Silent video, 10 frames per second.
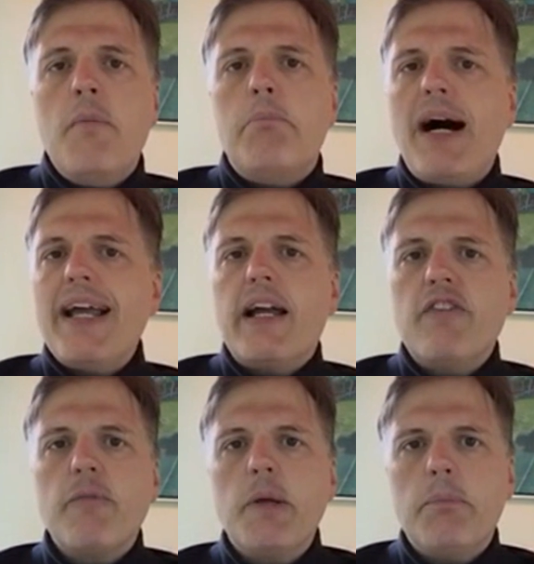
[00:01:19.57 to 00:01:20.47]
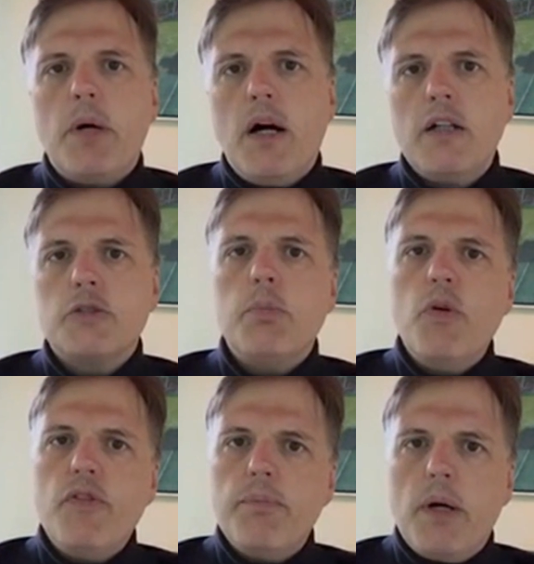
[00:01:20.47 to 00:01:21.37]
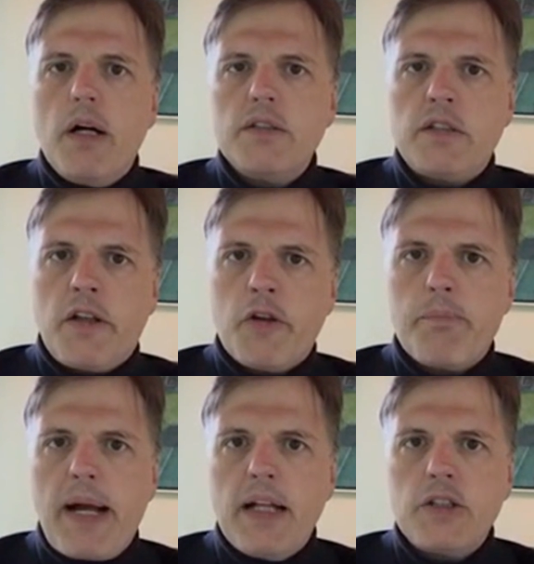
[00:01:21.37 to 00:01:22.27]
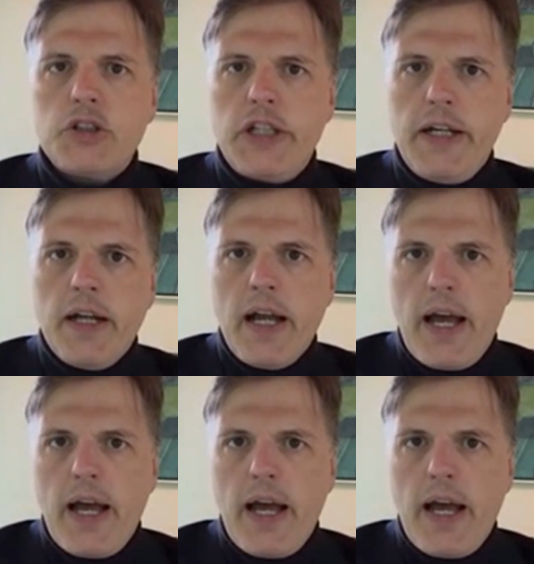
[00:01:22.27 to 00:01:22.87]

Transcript: buy government bonds, move the bonds into their balance sheet,